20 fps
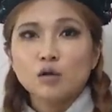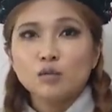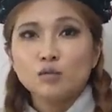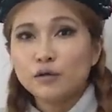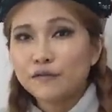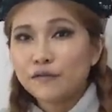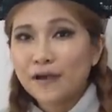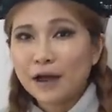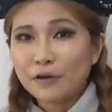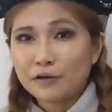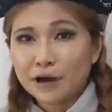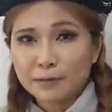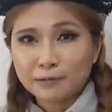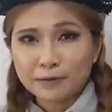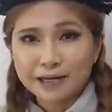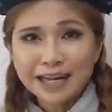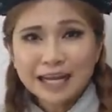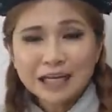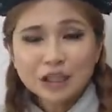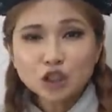With our
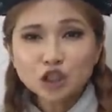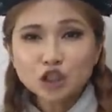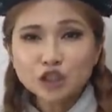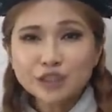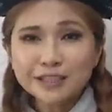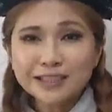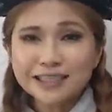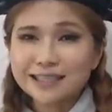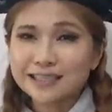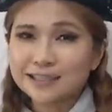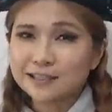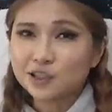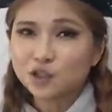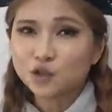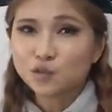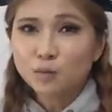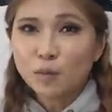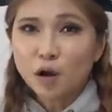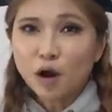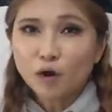application in a
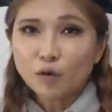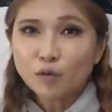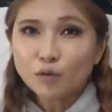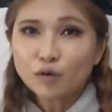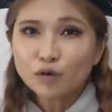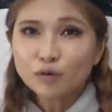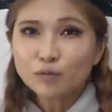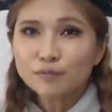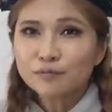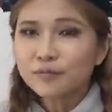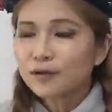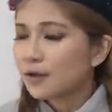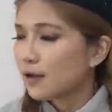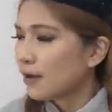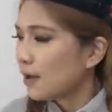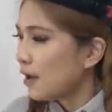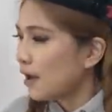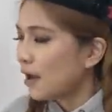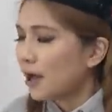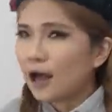small room,
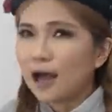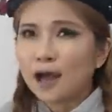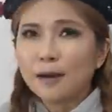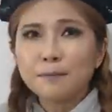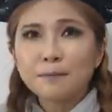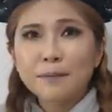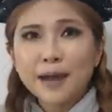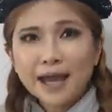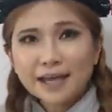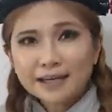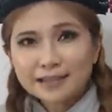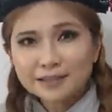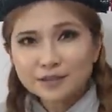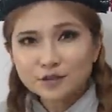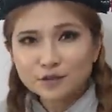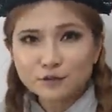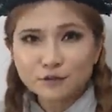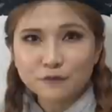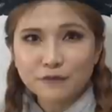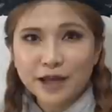a
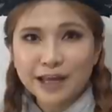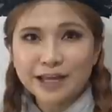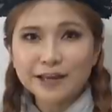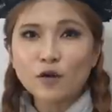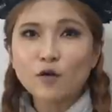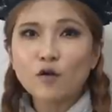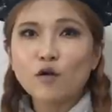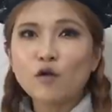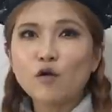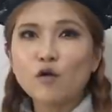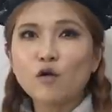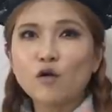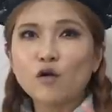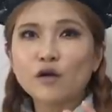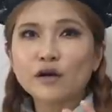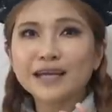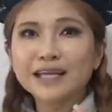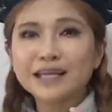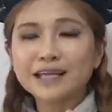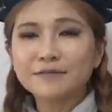pedestal fan
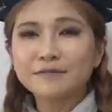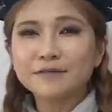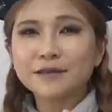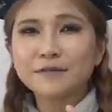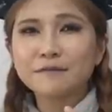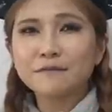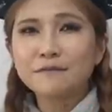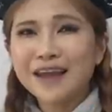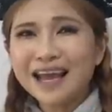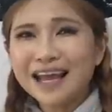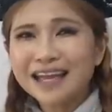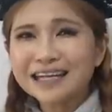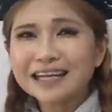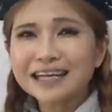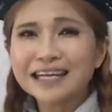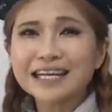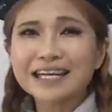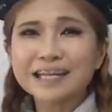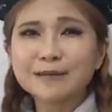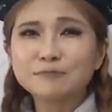or even a
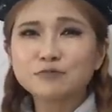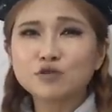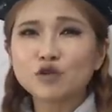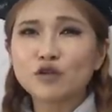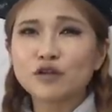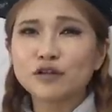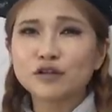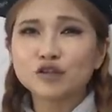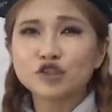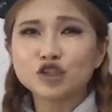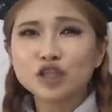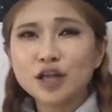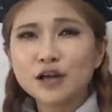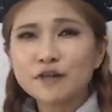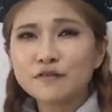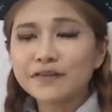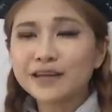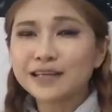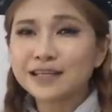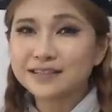fan clipped on the
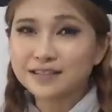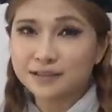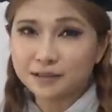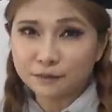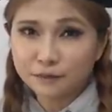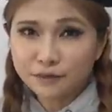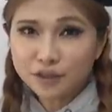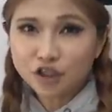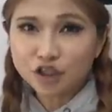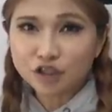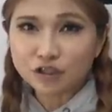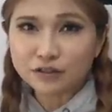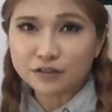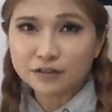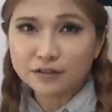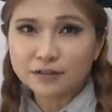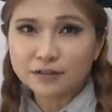shelf is sufficient.